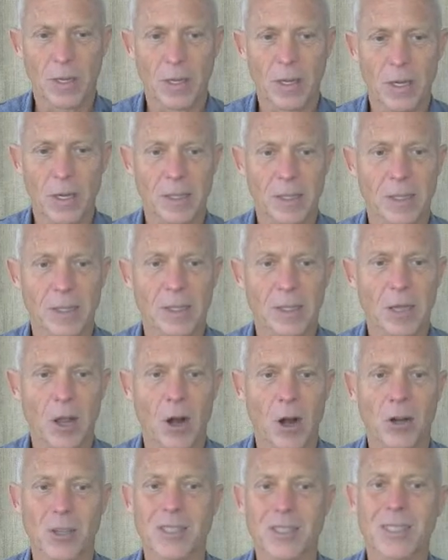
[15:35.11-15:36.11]
It's
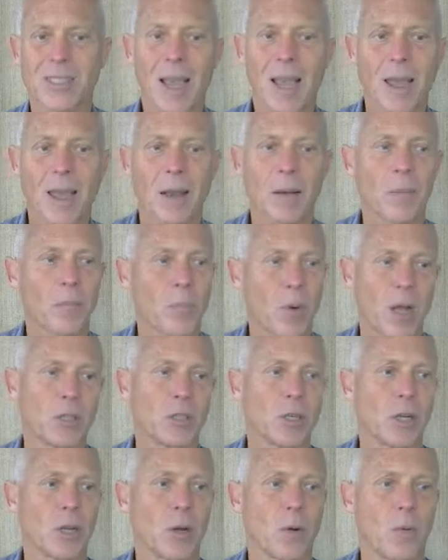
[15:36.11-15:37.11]
our second
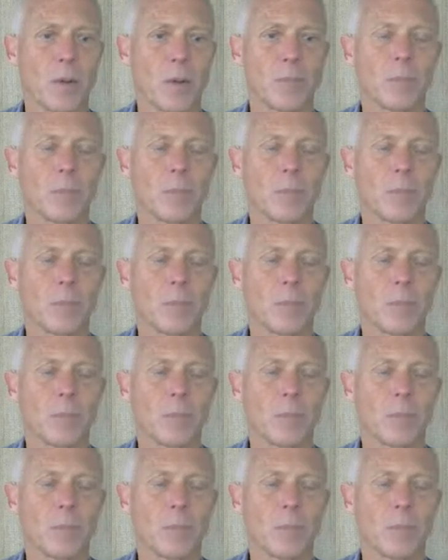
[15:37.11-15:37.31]
project